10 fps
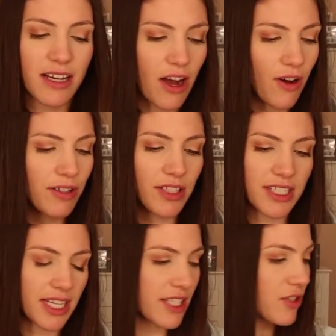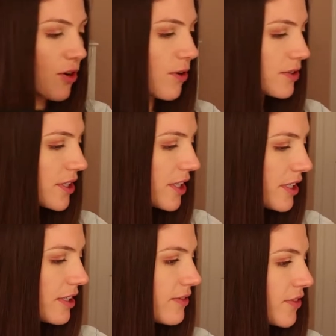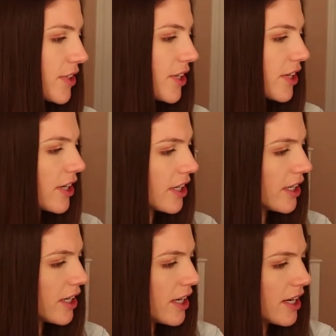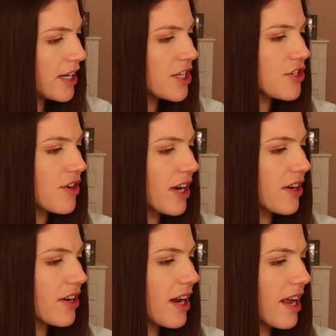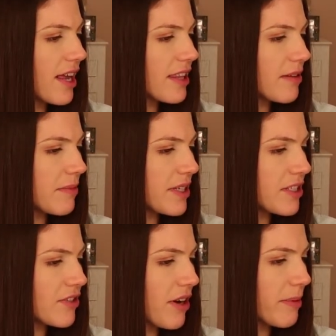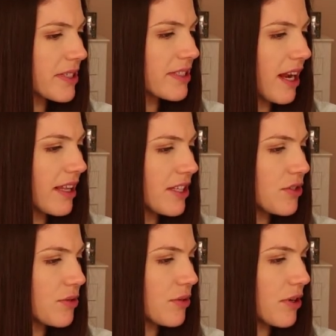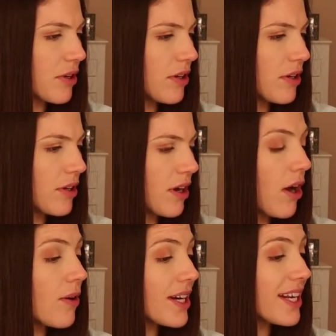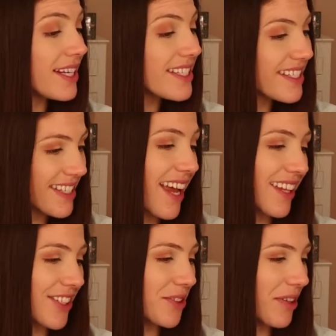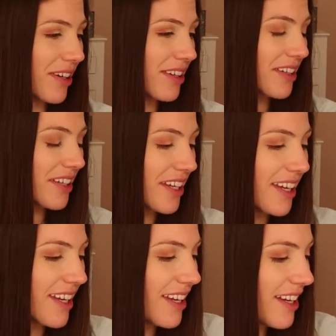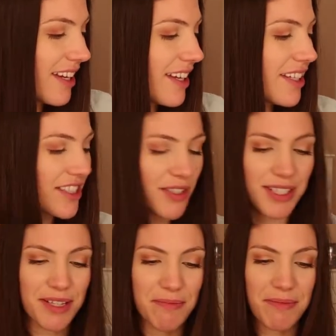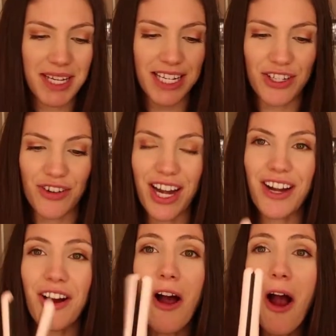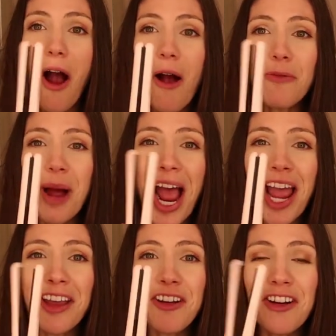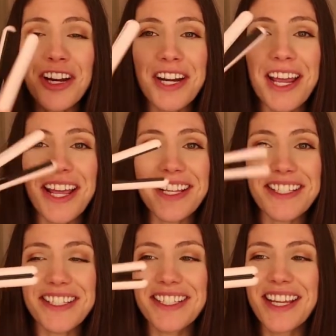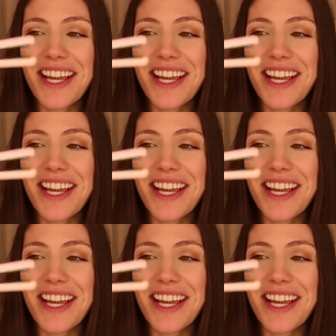Oh, it looks like it's a holder for your straightener. The mini ceramic styling tool. Oh, it is a styling tool. So it's a mini straightener. Oh my goodness.